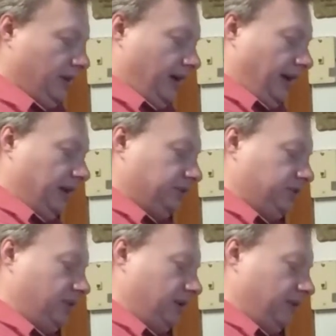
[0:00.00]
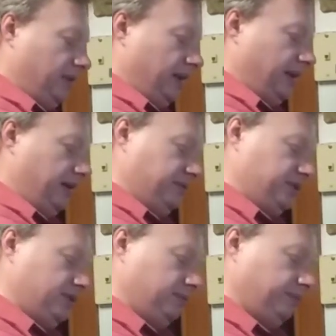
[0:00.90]
and to the oven it
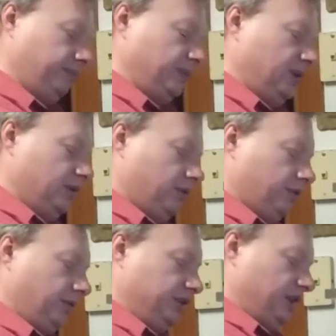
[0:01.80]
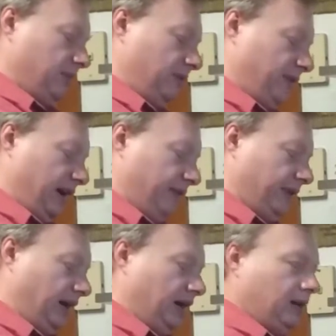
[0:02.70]
goes. 375.
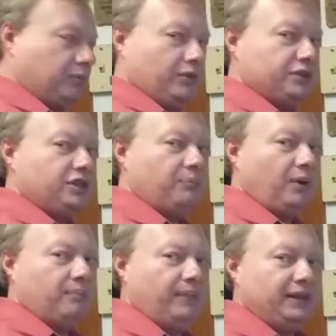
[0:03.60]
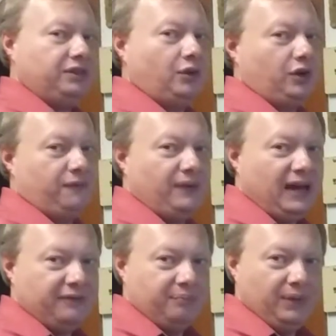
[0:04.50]
I'm going to say probably about
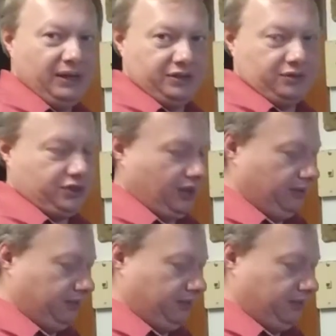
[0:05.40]
35 minutes or so.